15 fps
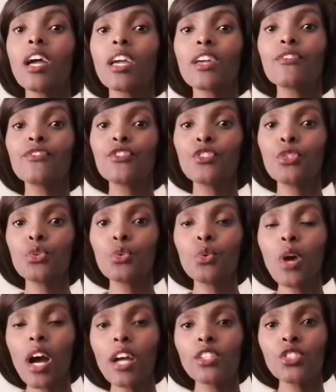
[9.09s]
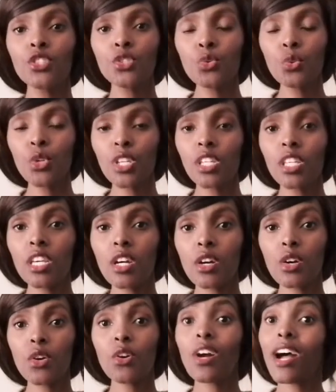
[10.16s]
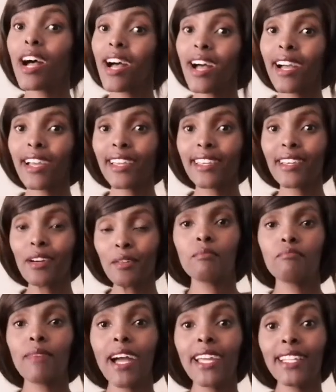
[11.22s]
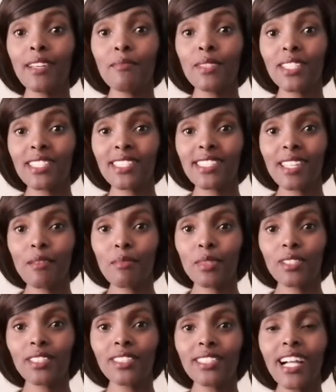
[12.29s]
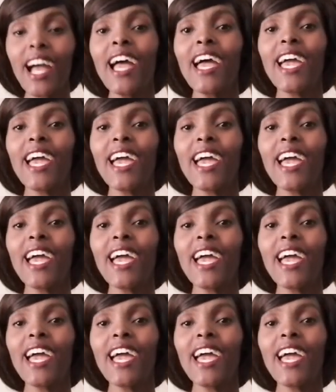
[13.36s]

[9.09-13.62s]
If you are new here, hi, my name is Sybil,